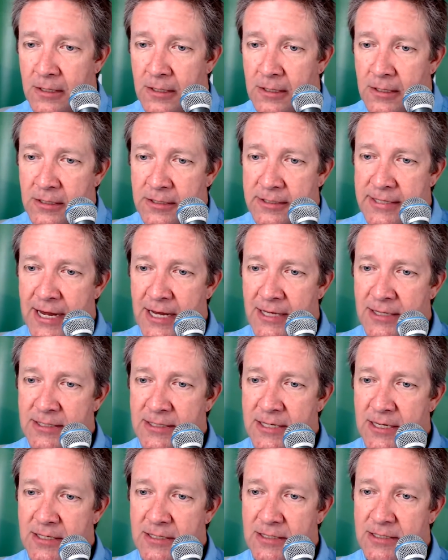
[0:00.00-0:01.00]
Dan
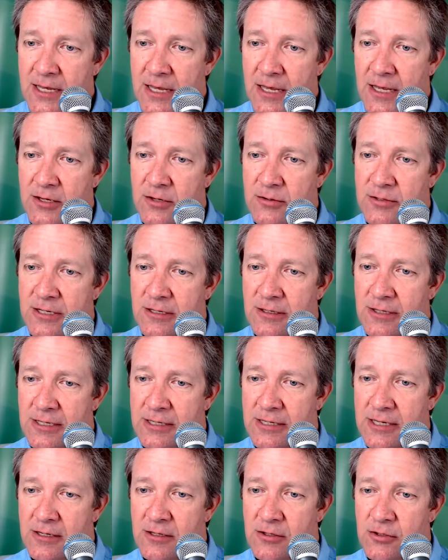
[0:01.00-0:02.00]
says, using
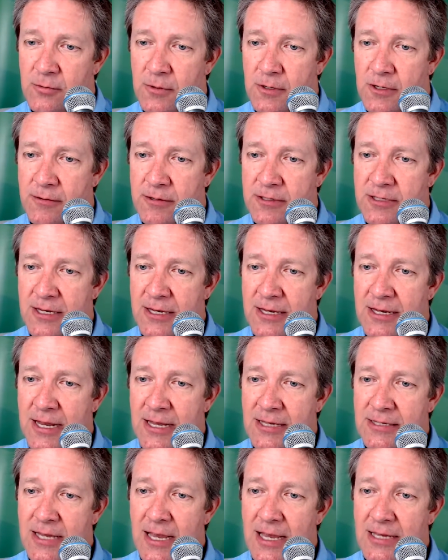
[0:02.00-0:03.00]
LinkedIn and Twitter is a
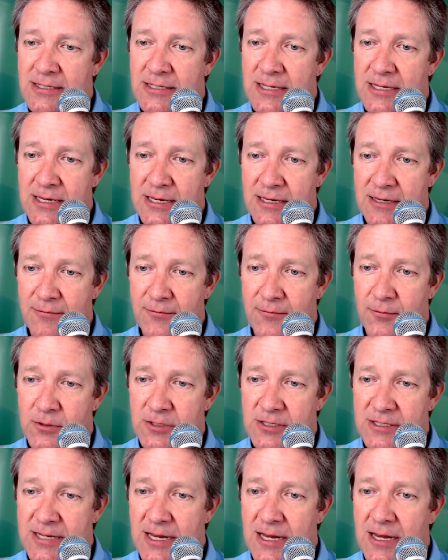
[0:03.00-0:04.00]
necessity for
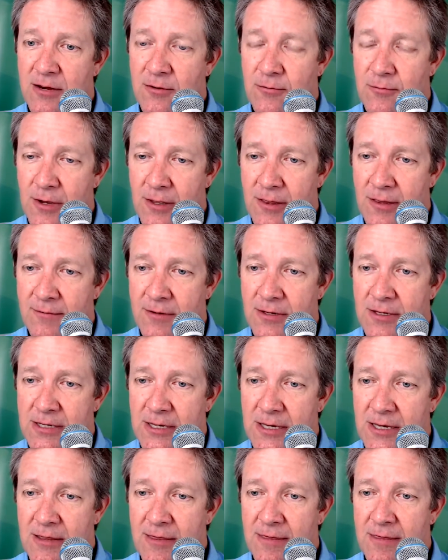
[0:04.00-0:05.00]
staying relevant
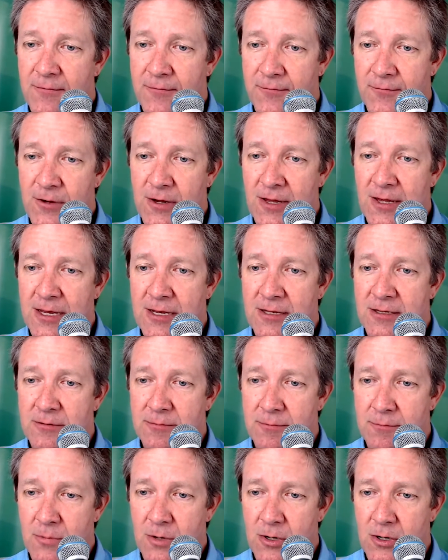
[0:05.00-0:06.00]
in the freelance
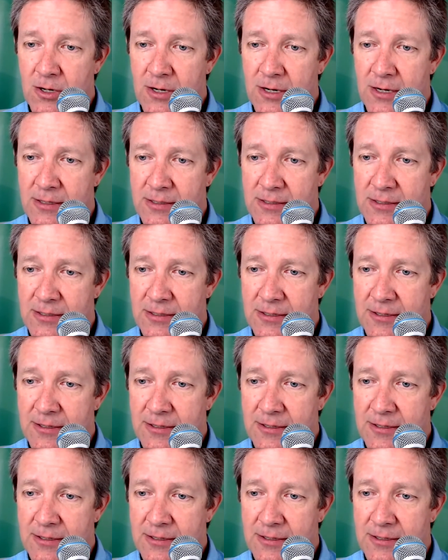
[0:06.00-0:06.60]
market.